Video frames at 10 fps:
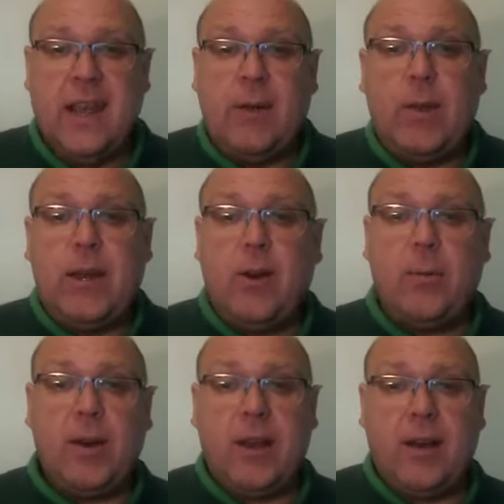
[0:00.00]
and we know her
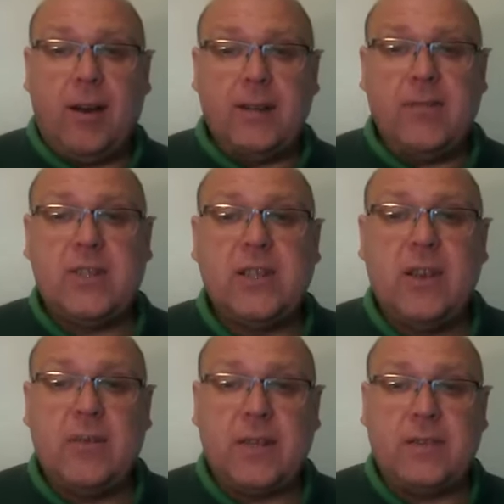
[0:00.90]
by our heart of
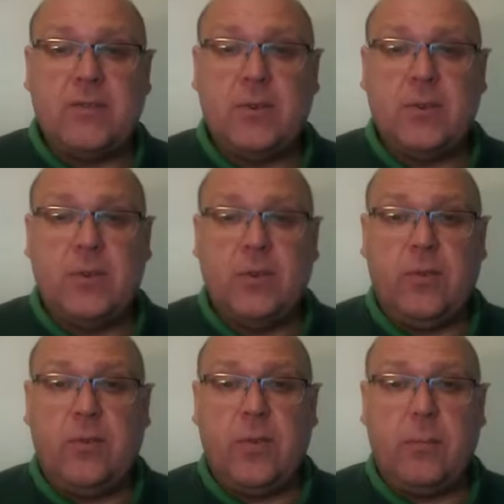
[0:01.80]
service for
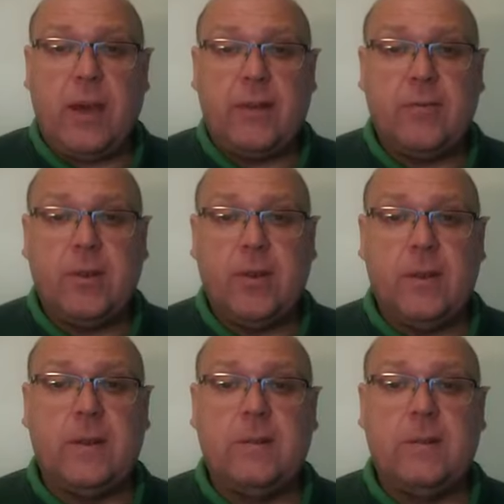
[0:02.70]
the man of God.